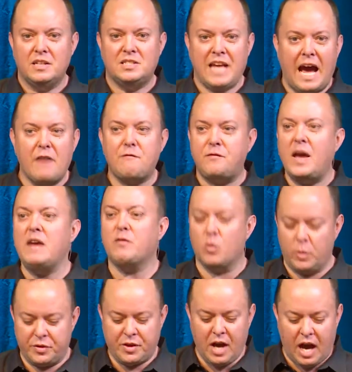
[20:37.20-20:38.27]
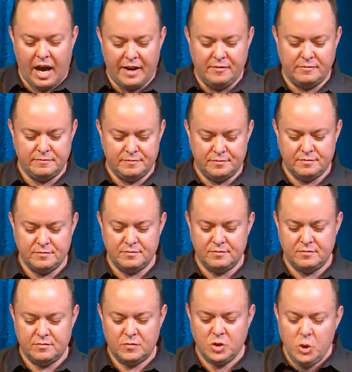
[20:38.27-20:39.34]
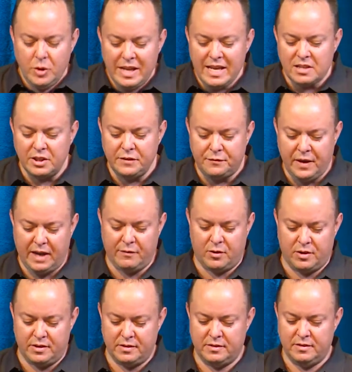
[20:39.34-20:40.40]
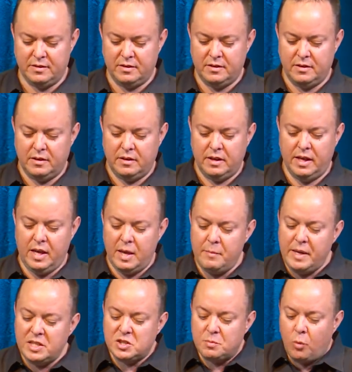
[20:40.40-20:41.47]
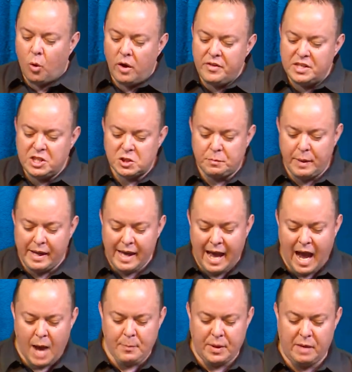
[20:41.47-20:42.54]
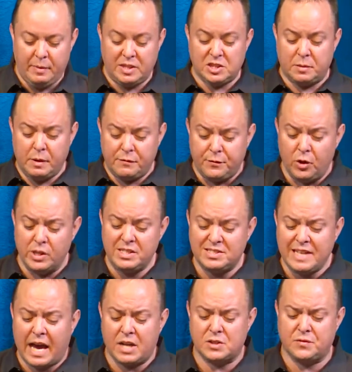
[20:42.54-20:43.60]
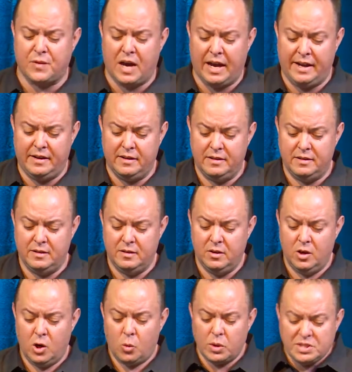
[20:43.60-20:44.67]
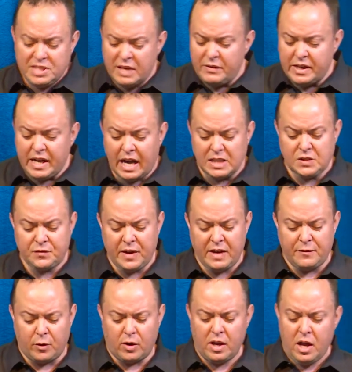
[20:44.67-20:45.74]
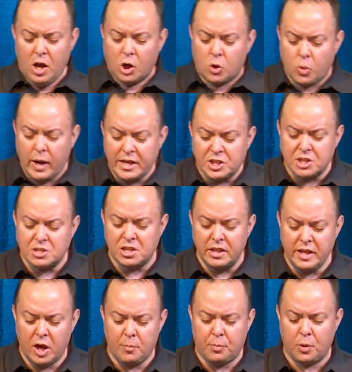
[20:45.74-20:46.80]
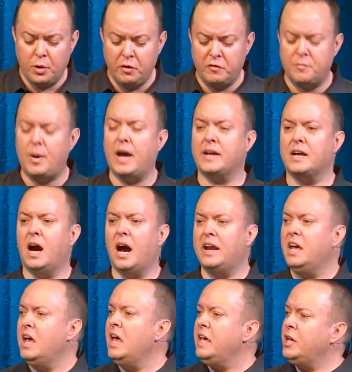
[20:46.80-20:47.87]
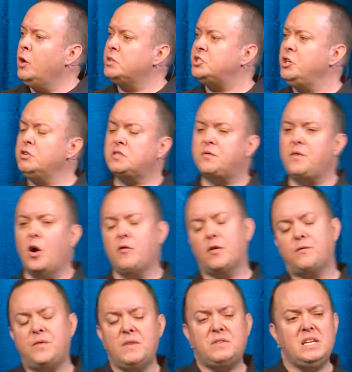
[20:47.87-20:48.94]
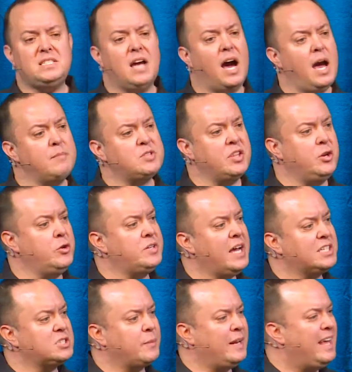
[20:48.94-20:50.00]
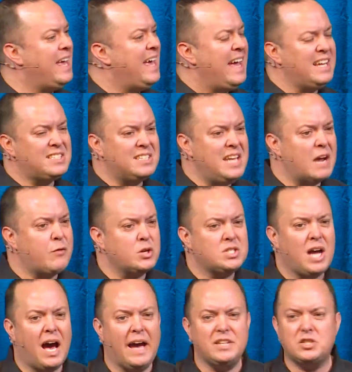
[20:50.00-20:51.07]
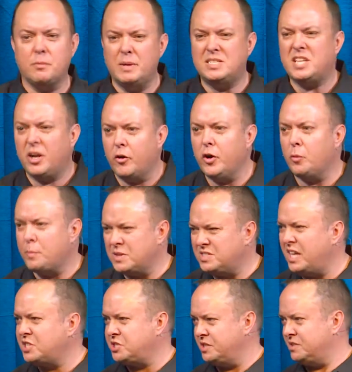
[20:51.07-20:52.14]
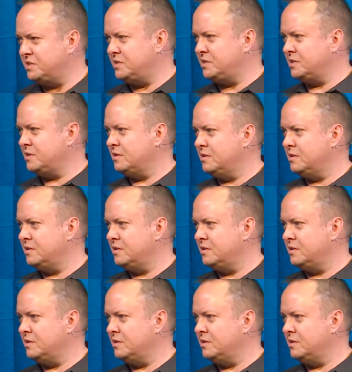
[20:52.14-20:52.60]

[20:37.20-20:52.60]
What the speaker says: to have favor with God, uniquely favored. It means more than just being happy. It means to be fully satisfied, receiving God's favor, graciously approved by God. You know, it's used over 50 times in the New Testament. It's never tied to material possessions.